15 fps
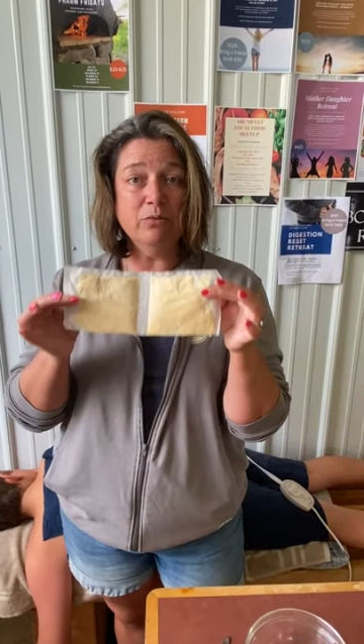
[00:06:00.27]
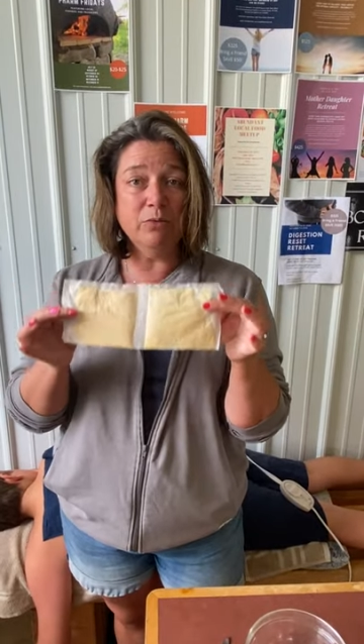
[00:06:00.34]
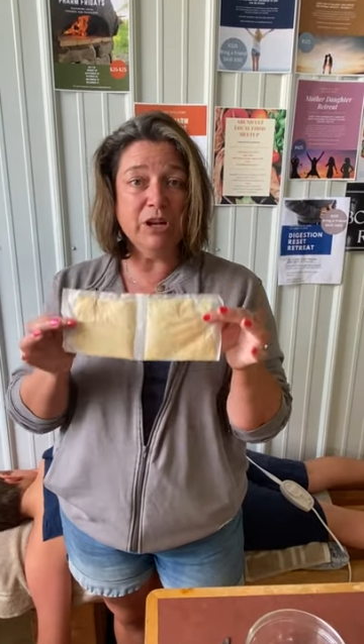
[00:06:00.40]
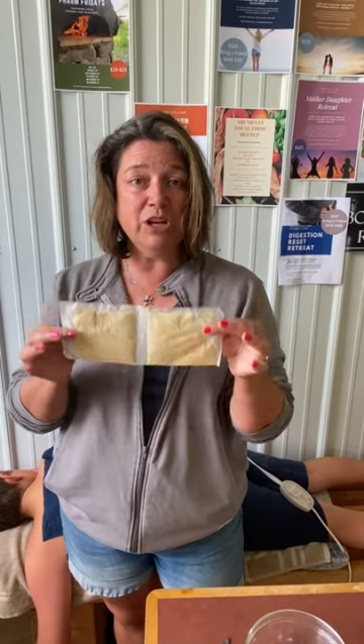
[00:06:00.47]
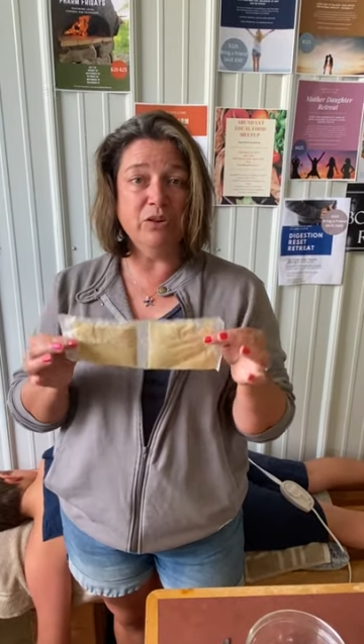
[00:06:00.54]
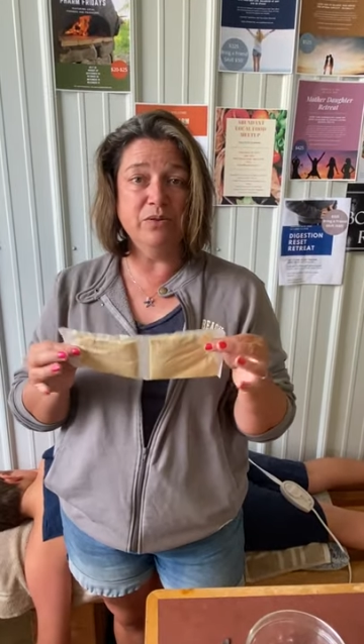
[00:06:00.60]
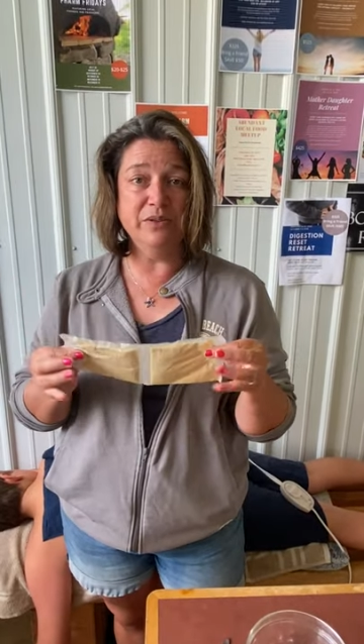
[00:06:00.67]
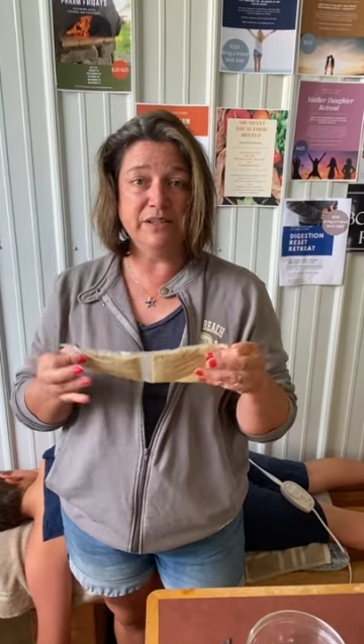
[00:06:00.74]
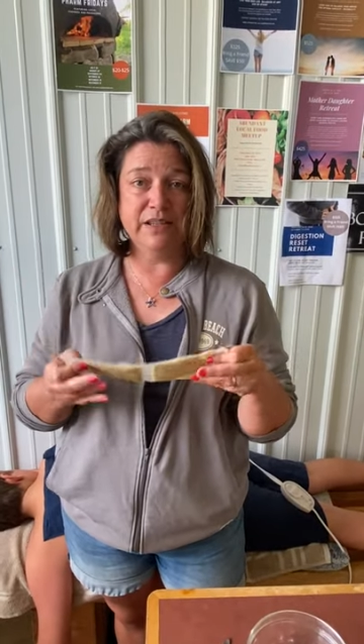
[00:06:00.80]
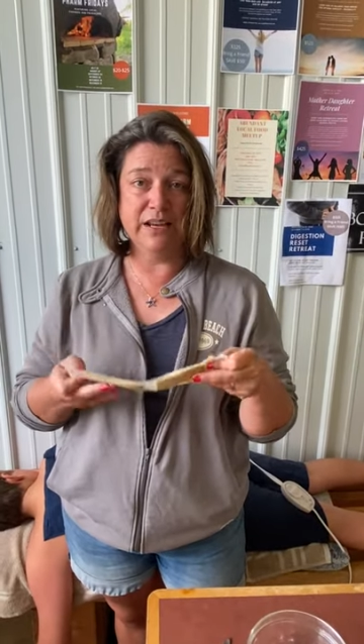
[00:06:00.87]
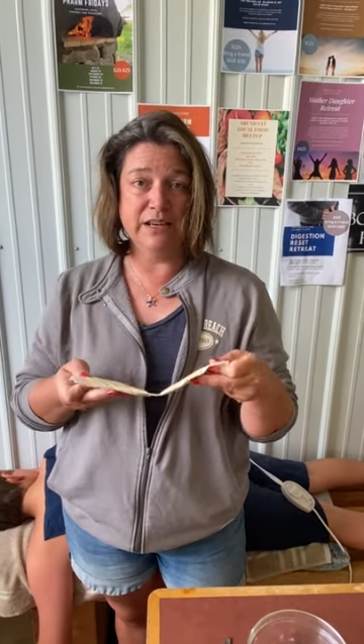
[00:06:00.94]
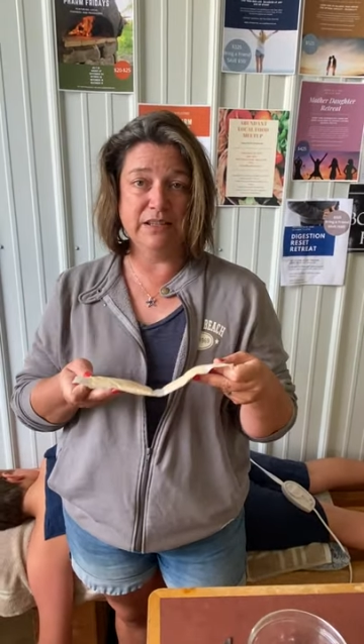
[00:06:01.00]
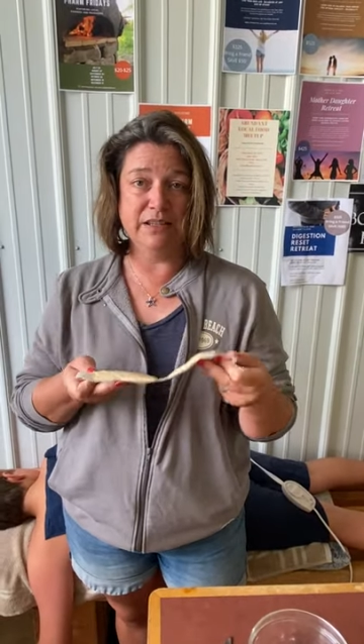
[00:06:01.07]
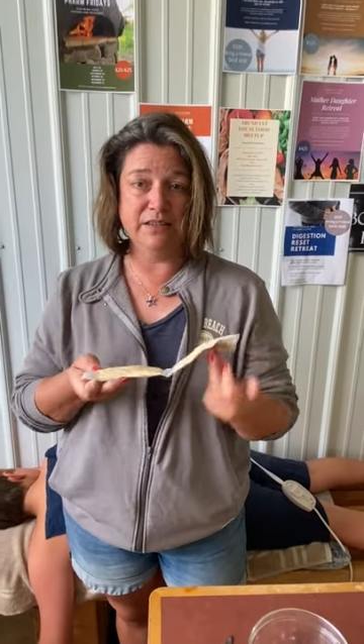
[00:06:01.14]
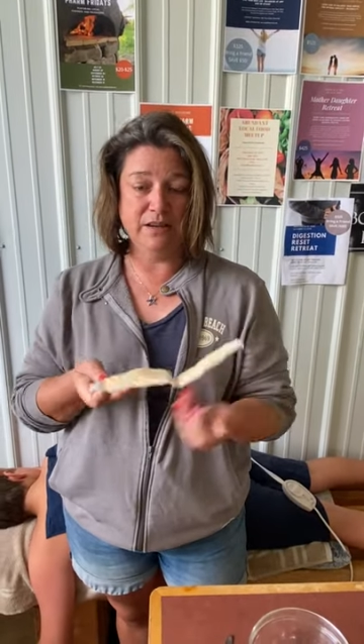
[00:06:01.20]
reuse
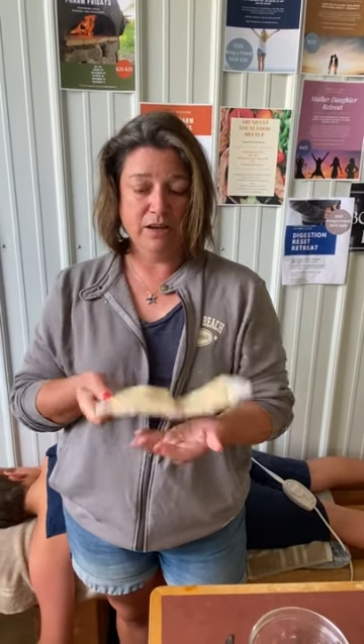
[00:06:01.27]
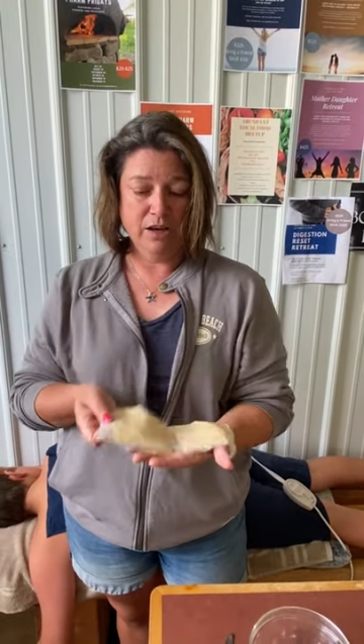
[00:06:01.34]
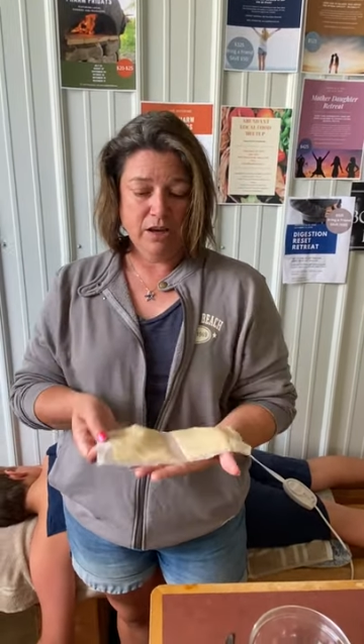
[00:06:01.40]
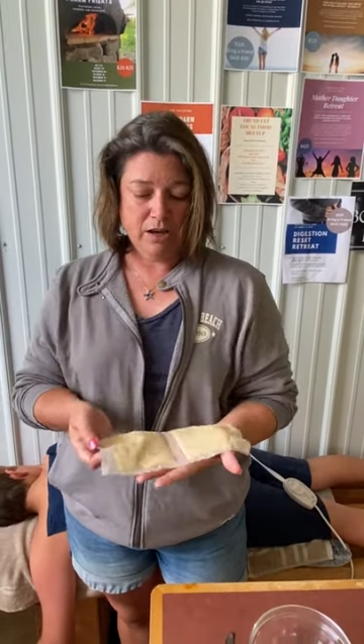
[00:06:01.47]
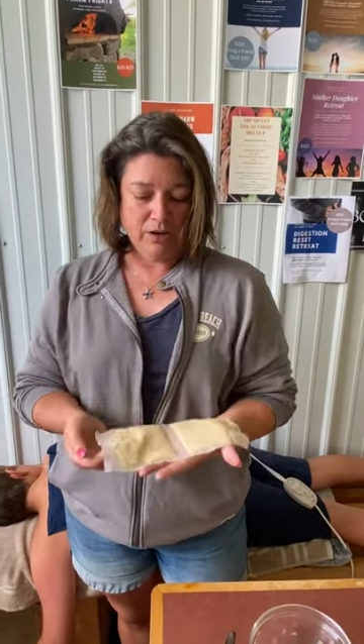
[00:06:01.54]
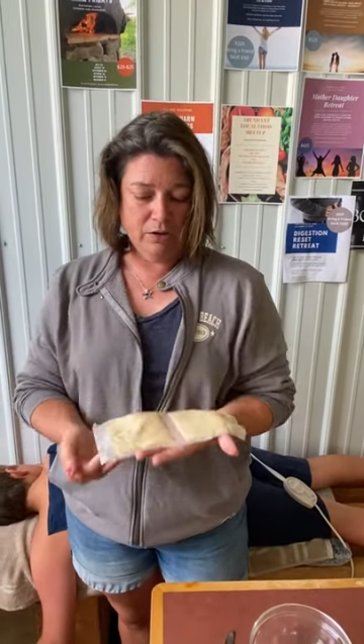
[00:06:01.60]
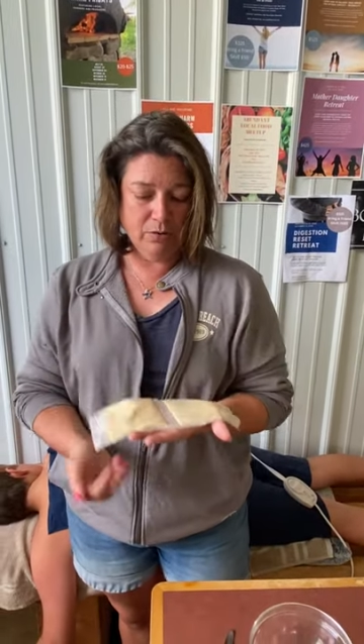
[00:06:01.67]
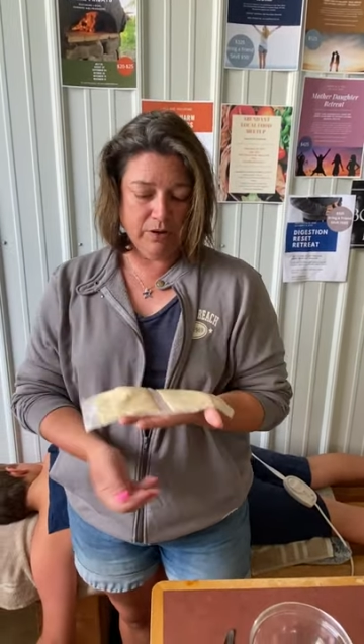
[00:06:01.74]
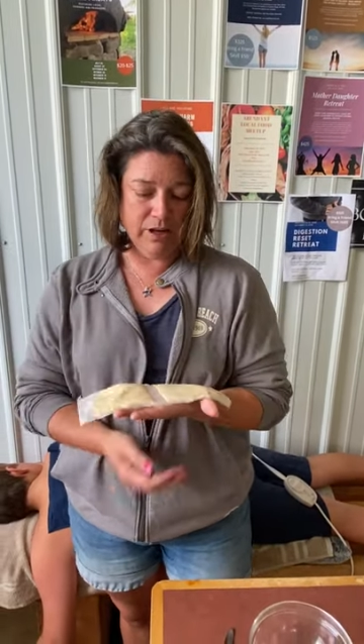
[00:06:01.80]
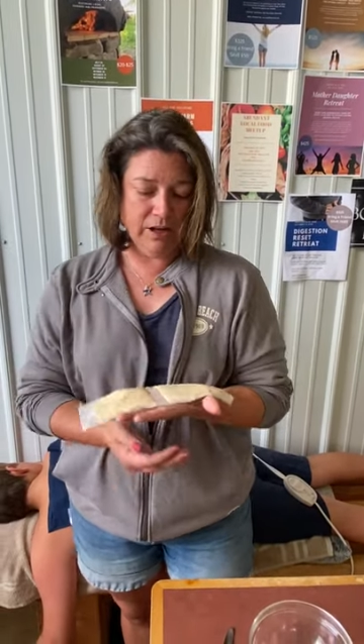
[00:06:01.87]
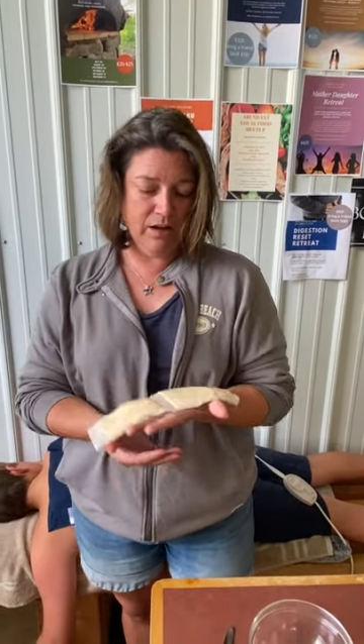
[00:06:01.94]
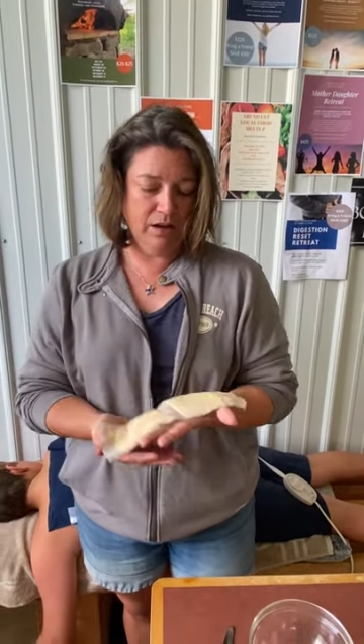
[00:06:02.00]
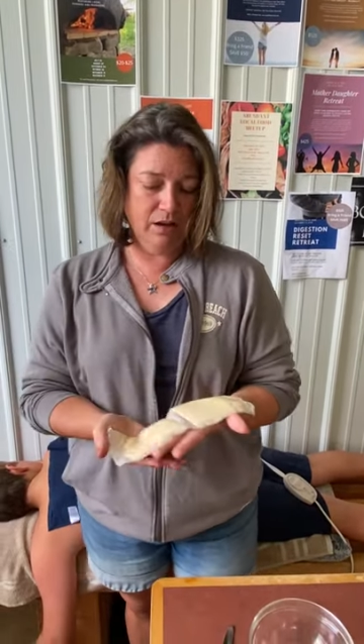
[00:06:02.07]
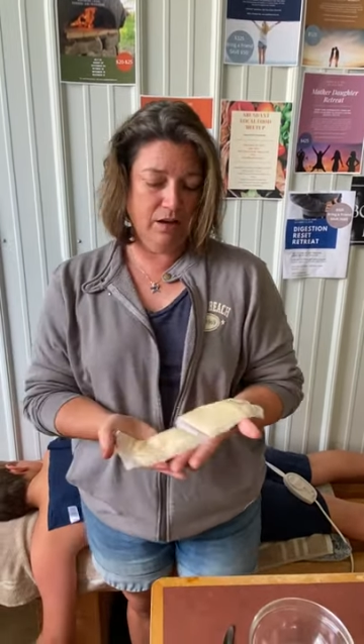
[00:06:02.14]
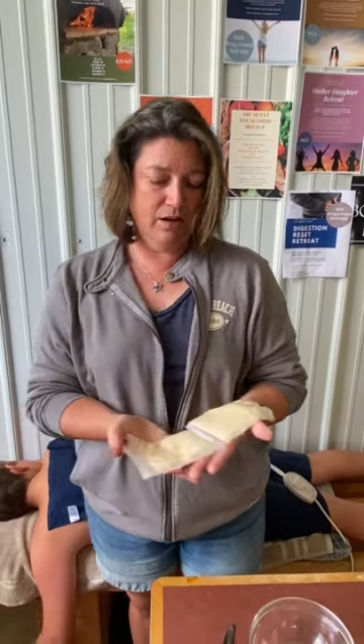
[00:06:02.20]
this. You
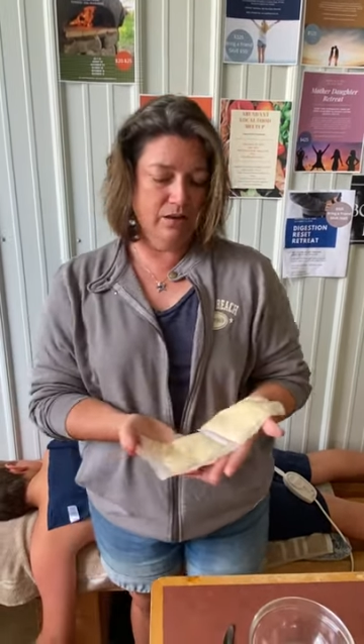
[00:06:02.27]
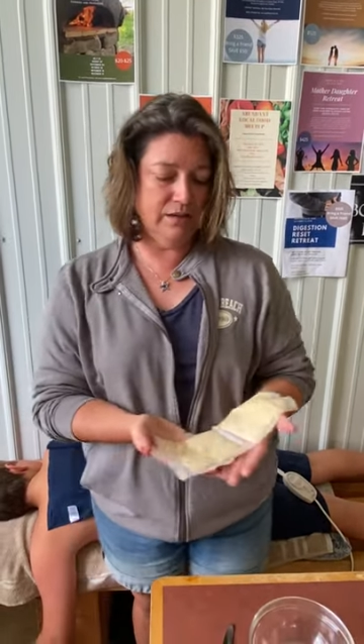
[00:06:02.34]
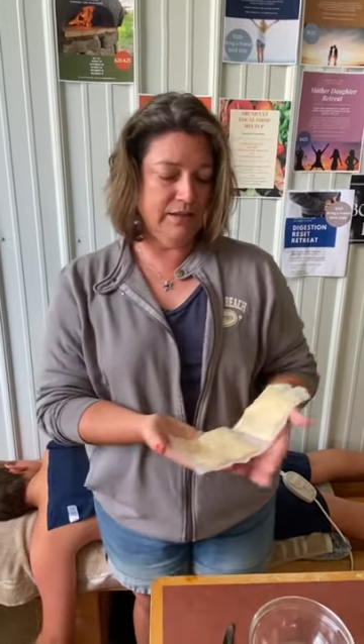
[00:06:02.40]
can